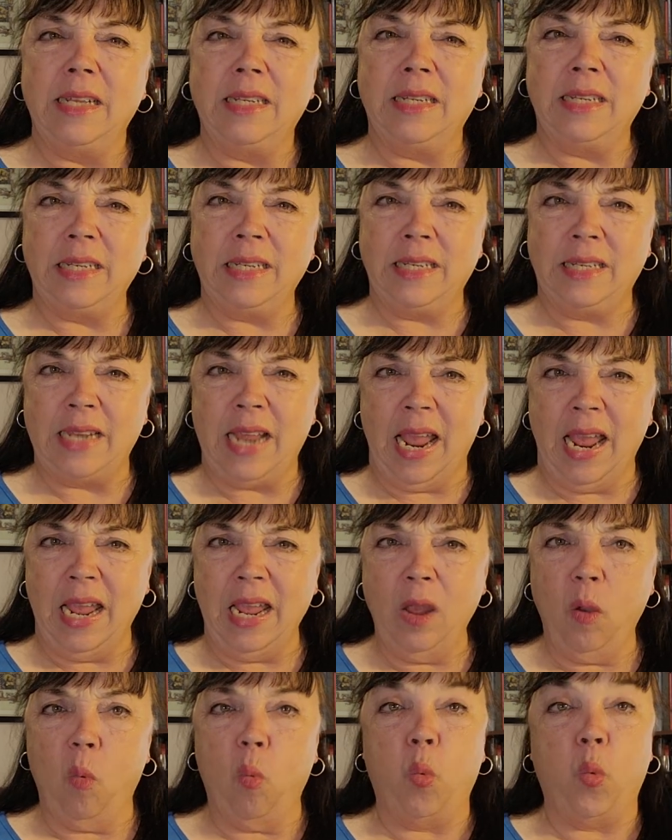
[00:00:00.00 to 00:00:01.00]

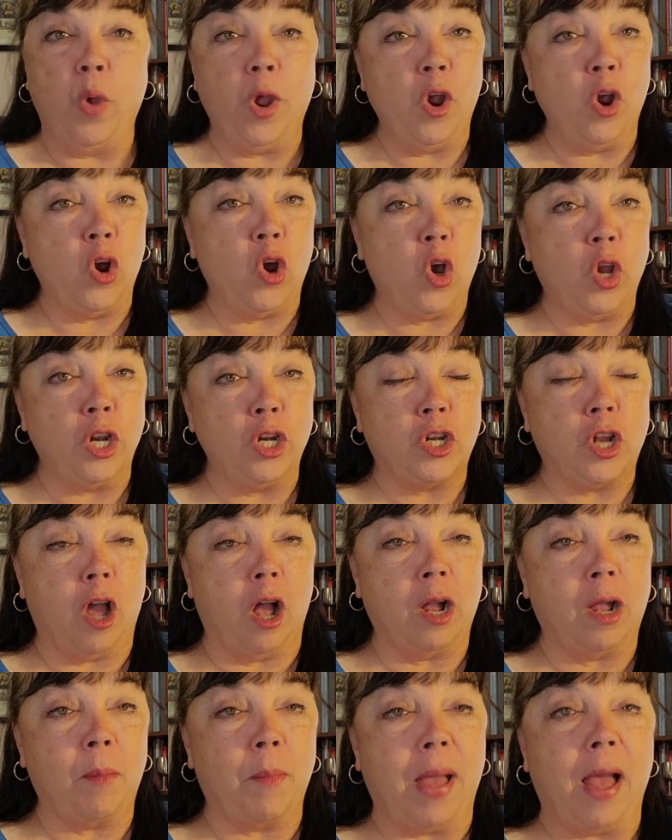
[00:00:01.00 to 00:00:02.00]
Today we're going to
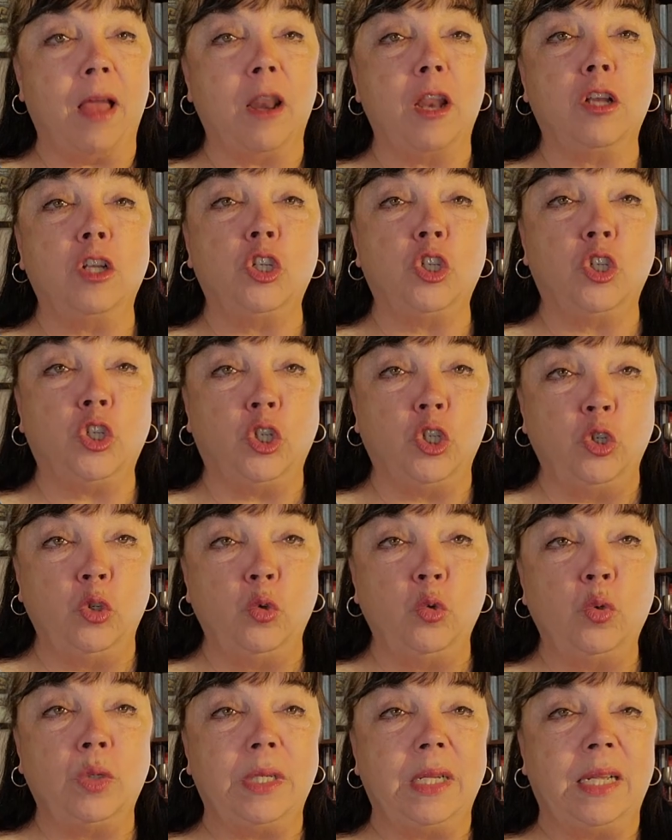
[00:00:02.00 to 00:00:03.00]
talk about
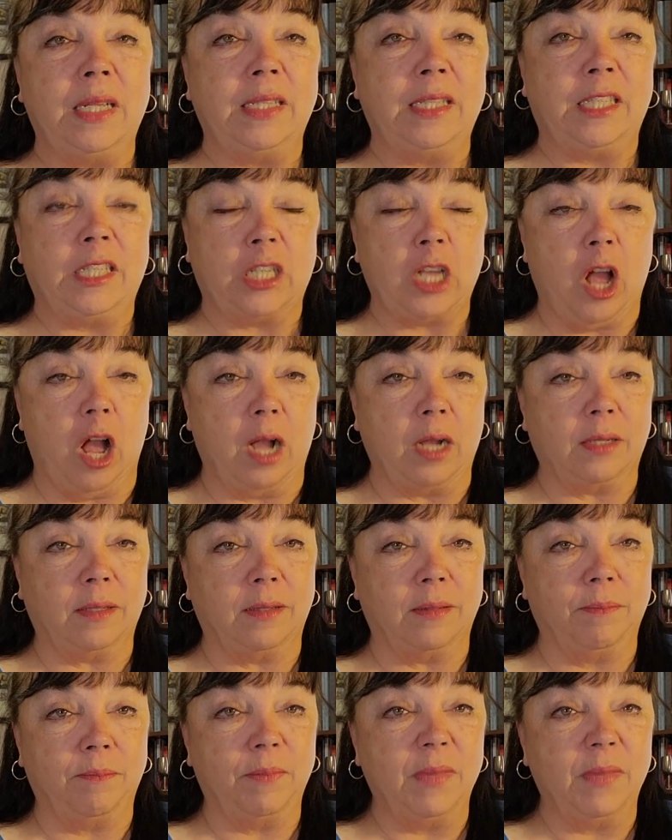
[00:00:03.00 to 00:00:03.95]
shoes and socks,